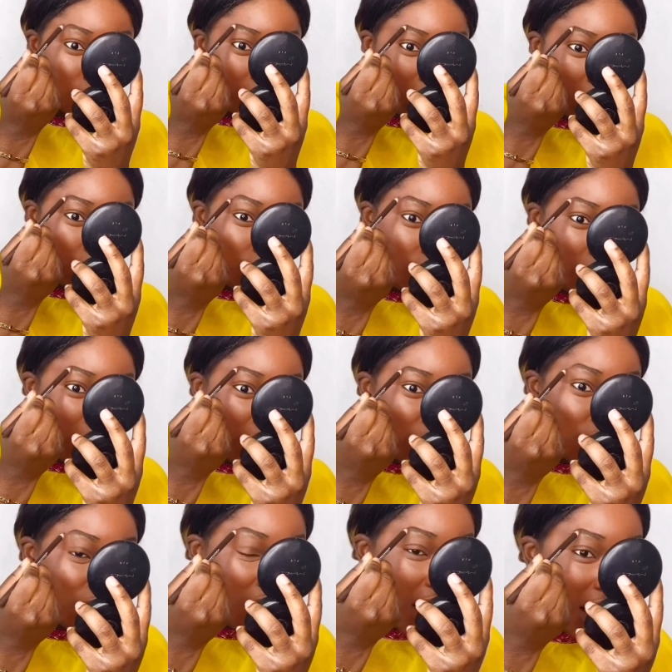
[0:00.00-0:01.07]
2 years,
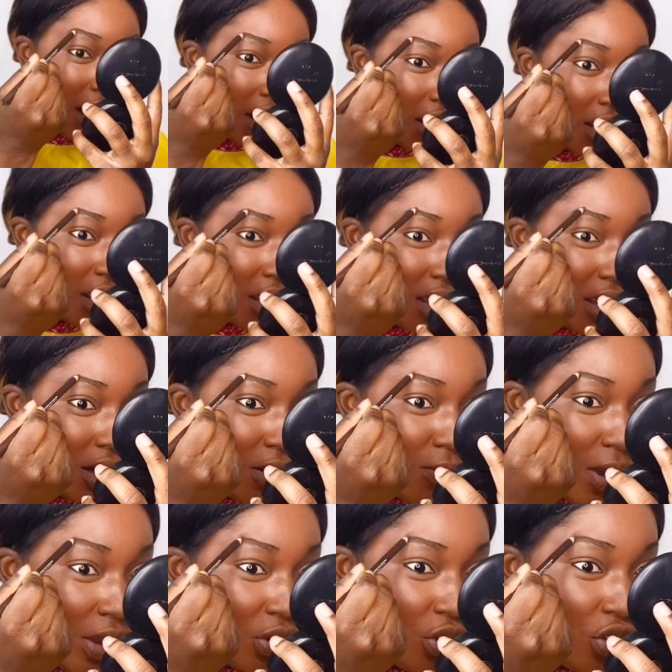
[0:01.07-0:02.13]
sir. No,
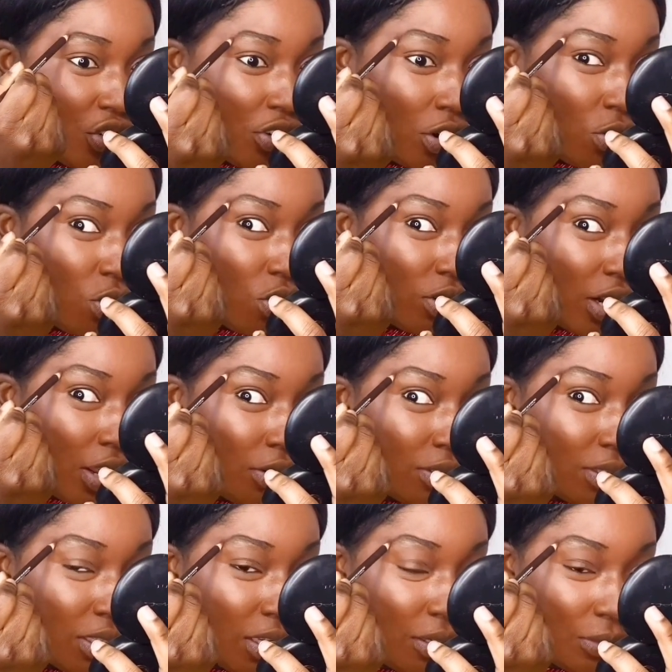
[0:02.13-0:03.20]
my check on and
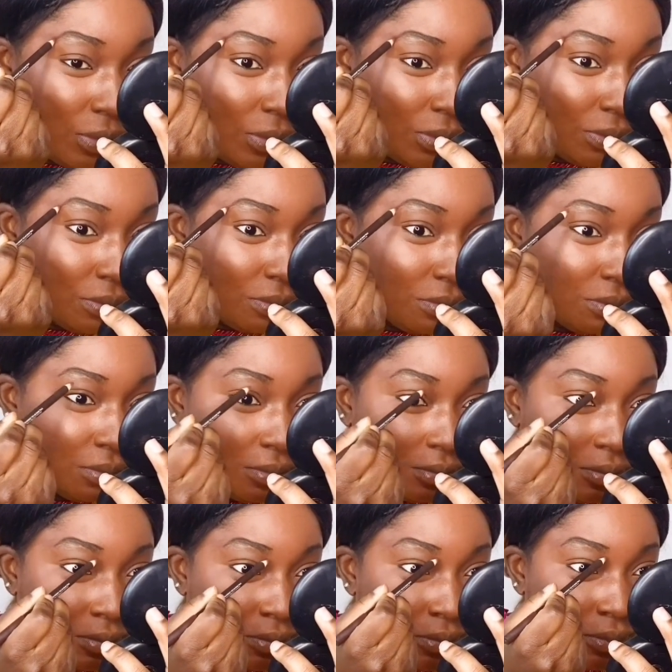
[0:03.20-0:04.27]
say, you know,
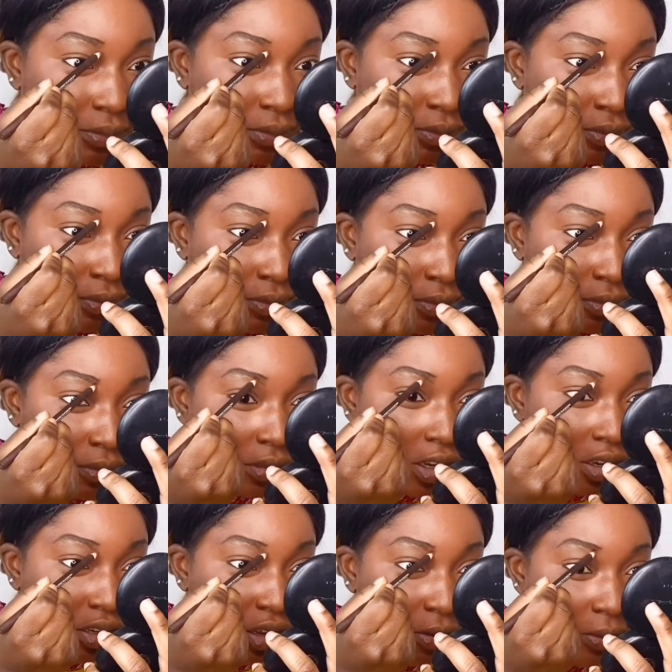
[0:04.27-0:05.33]
now
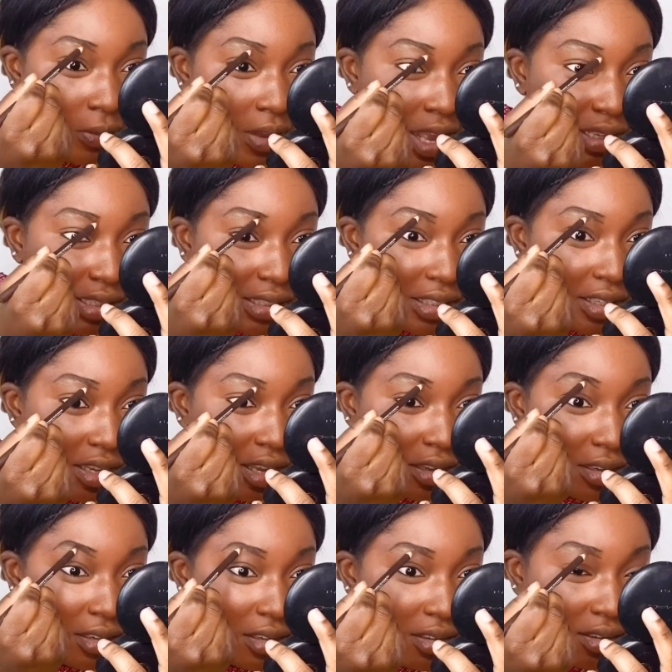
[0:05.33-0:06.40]
they're fast here.
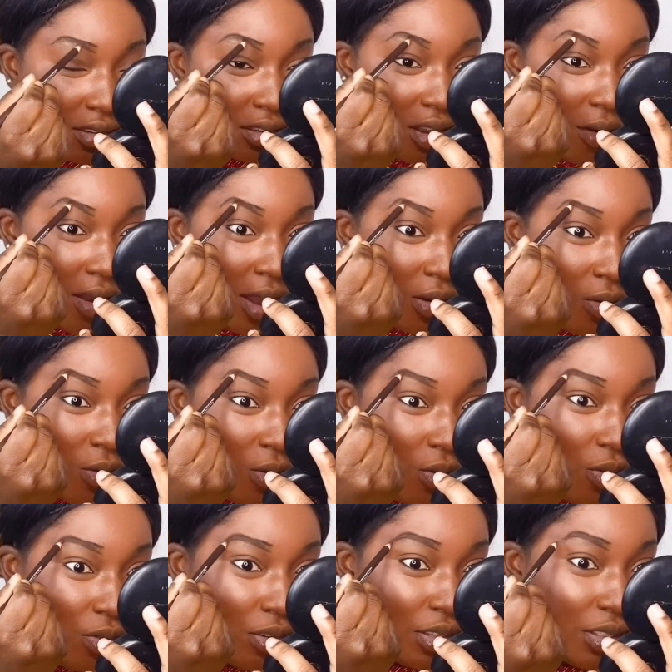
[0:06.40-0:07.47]
Now I
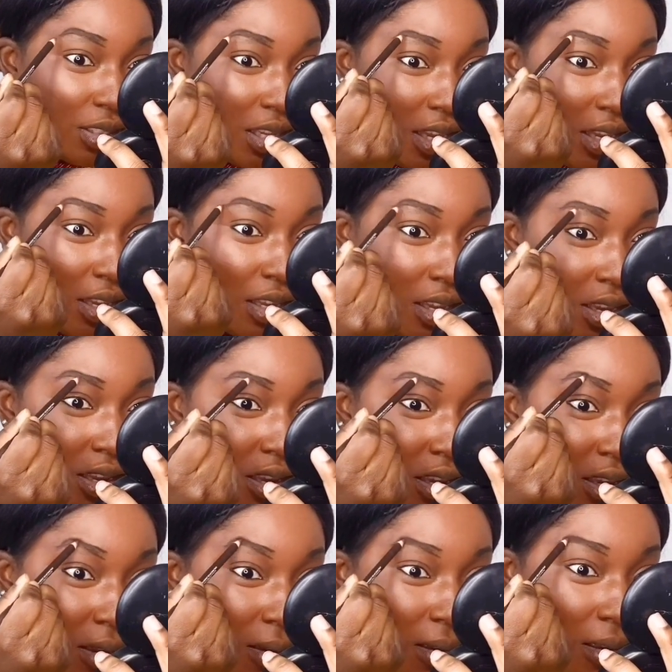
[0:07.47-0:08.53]
call and say,
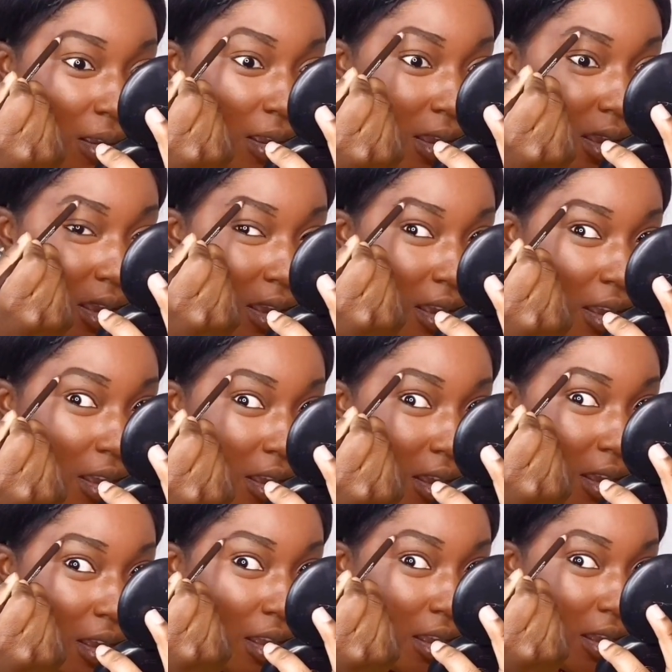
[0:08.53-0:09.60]

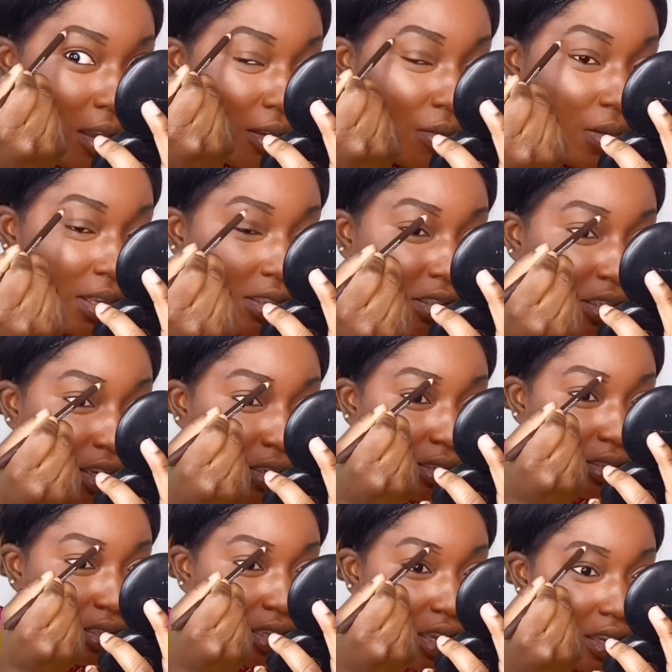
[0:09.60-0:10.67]
aha, what you
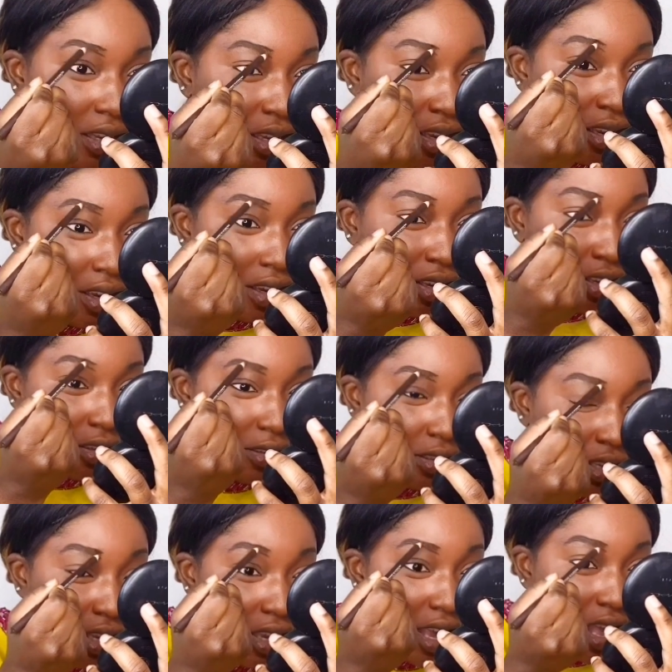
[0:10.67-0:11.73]
see?
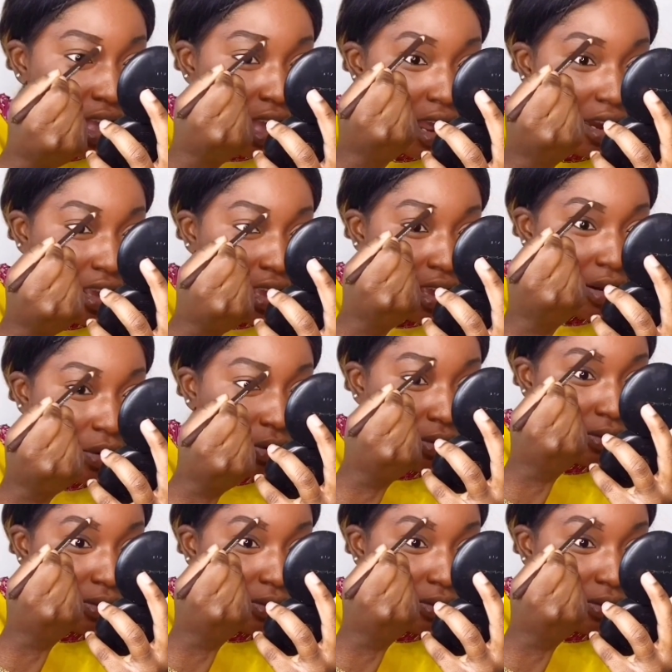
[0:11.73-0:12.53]
Say, ya, you know,